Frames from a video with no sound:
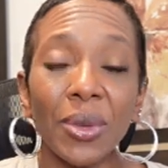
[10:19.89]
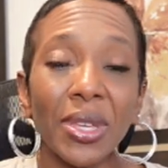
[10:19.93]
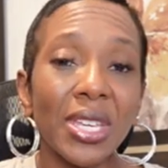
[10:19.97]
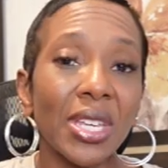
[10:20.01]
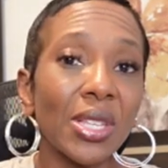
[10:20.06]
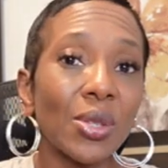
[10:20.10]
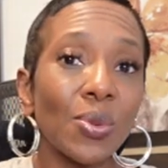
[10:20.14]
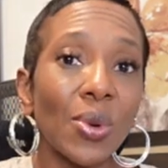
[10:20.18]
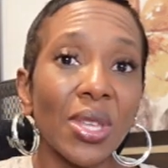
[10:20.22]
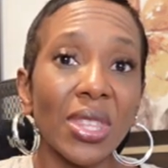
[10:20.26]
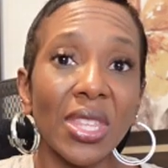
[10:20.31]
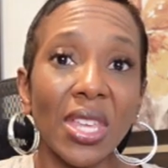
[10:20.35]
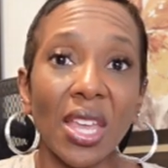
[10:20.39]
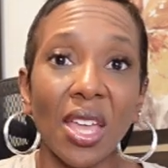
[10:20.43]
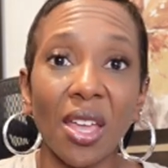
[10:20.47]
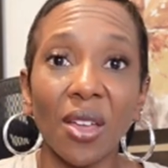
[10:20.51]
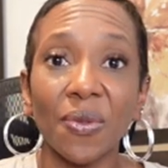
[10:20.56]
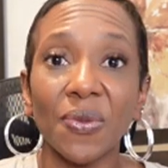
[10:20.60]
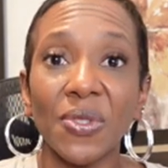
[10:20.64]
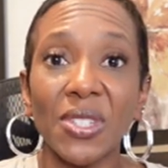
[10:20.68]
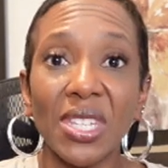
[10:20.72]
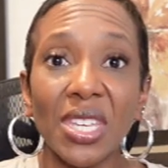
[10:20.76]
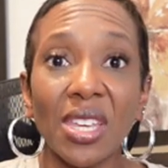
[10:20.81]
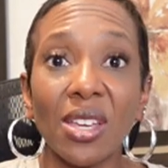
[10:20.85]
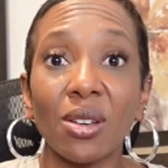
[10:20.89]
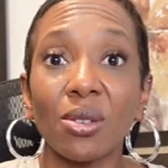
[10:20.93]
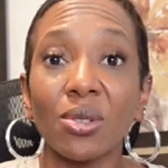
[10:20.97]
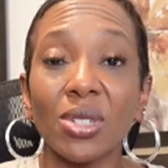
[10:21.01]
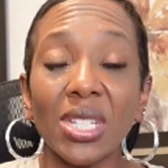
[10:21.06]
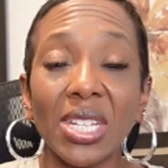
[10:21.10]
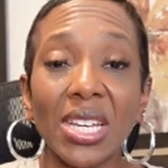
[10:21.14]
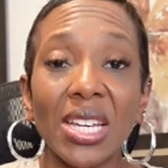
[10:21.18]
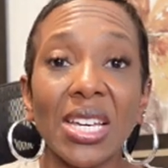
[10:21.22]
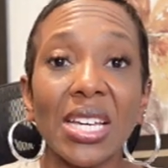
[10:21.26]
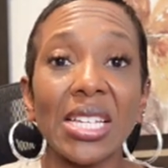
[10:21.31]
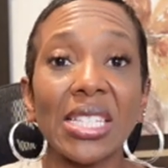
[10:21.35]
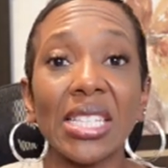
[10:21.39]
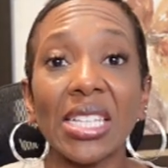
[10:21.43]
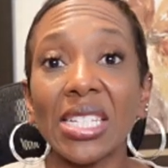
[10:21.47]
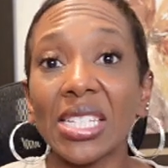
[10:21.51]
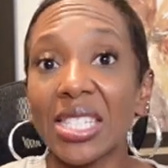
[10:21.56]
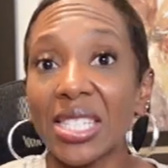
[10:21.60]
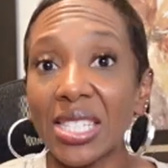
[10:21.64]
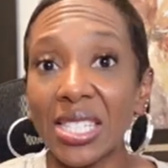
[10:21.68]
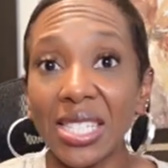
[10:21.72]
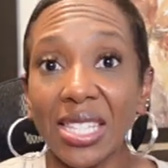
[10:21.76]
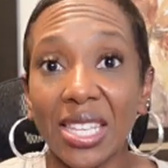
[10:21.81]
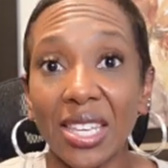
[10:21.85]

because what the FDL does is